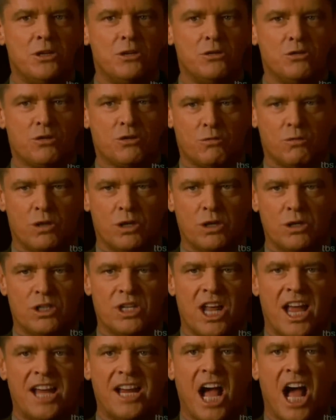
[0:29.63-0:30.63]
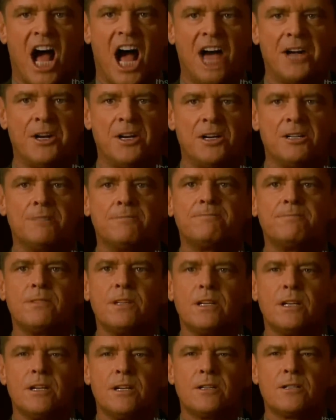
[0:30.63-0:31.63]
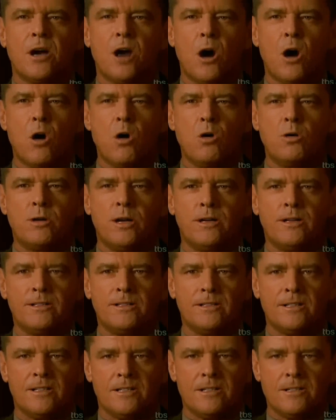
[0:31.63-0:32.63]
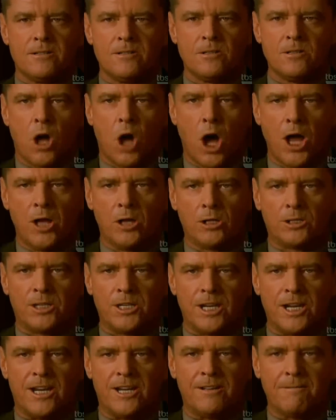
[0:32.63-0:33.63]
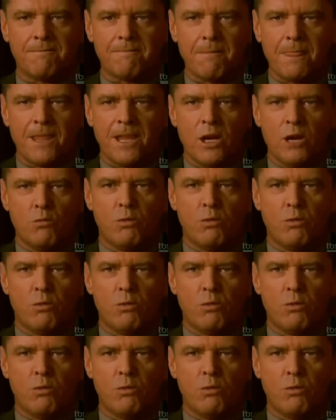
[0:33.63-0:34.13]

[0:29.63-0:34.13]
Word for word: We use words like honor, code, loyalty.